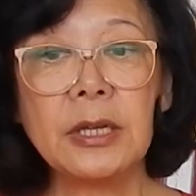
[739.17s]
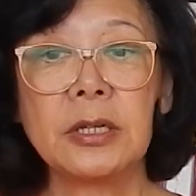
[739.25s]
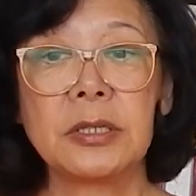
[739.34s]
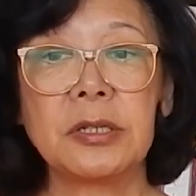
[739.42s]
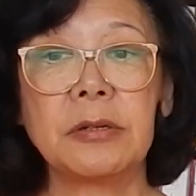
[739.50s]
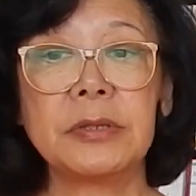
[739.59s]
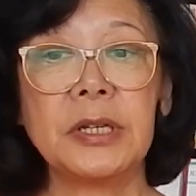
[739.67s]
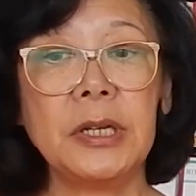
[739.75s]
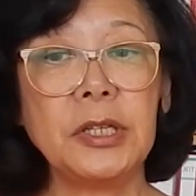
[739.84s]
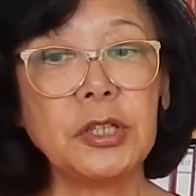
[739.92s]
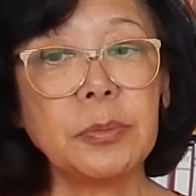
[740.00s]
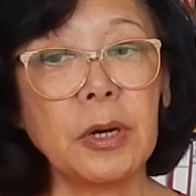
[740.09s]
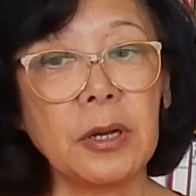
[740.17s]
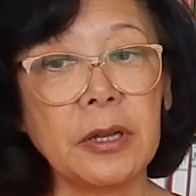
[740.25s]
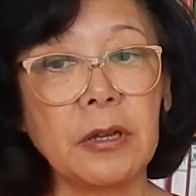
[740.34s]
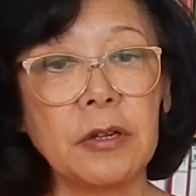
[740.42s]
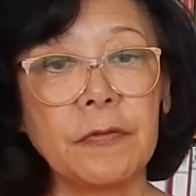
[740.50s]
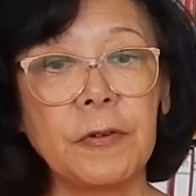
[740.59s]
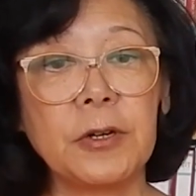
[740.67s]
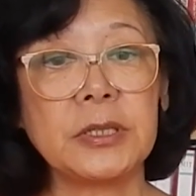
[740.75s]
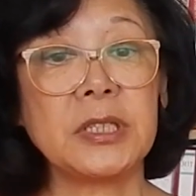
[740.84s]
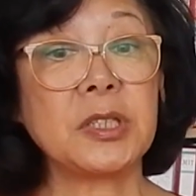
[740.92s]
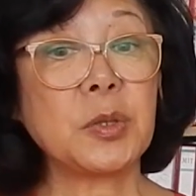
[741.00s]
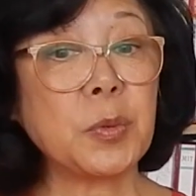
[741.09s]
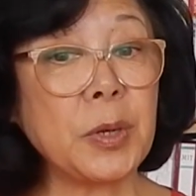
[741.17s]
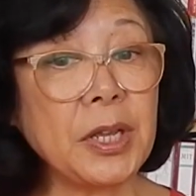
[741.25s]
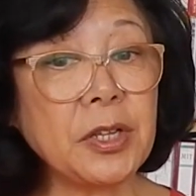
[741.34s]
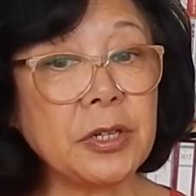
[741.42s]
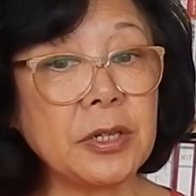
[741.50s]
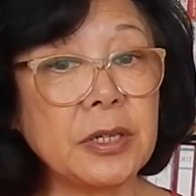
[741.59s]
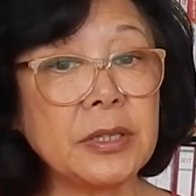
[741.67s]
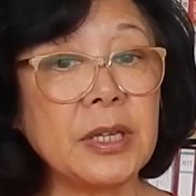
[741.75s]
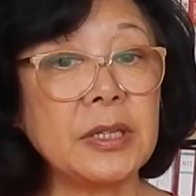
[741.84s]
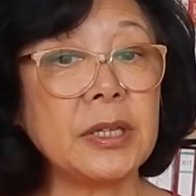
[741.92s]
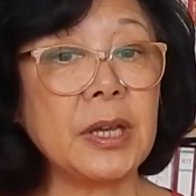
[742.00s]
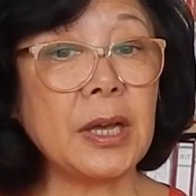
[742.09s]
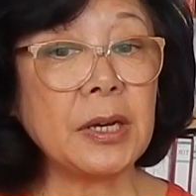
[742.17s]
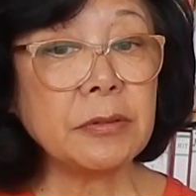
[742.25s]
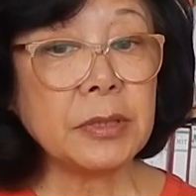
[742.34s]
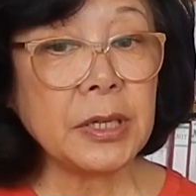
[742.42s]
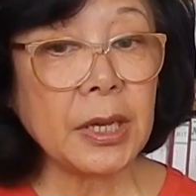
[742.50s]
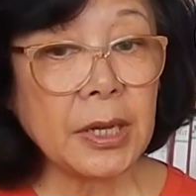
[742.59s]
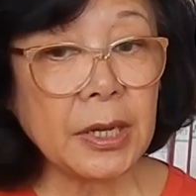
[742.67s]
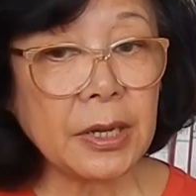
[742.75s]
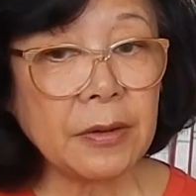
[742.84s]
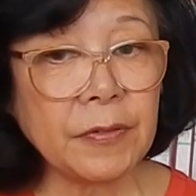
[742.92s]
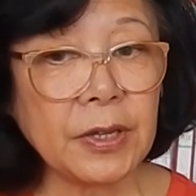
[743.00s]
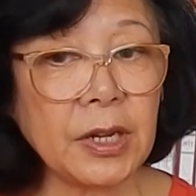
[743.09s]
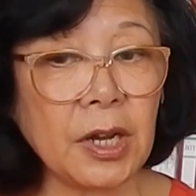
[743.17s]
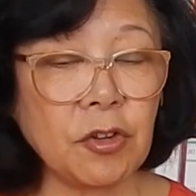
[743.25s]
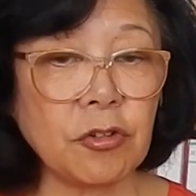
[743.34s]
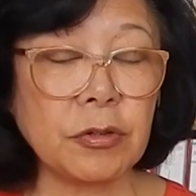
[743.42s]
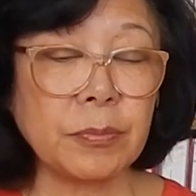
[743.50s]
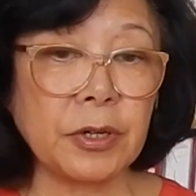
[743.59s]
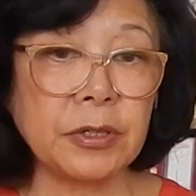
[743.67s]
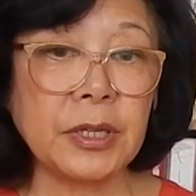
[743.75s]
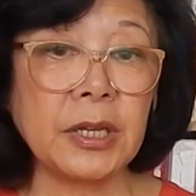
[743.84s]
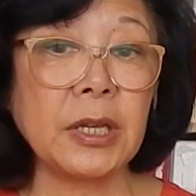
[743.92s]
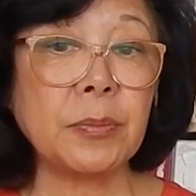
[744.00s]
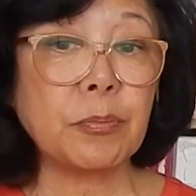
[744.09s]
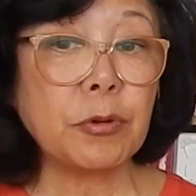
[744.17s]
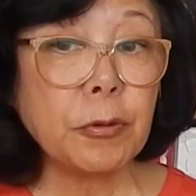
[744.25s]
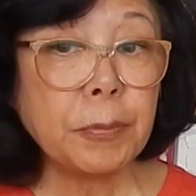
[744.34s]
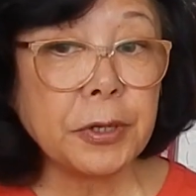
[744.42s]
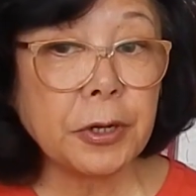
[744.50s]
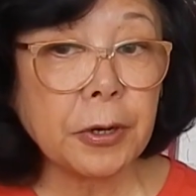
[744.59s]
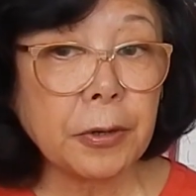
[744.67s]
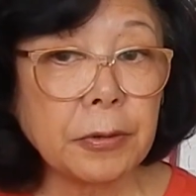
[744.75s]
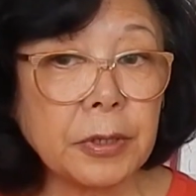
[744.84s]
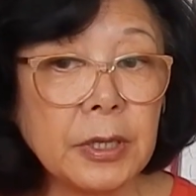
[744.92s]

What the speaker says: so the intermolecular force is greater than the LDF and hydrogen bonding in propanol,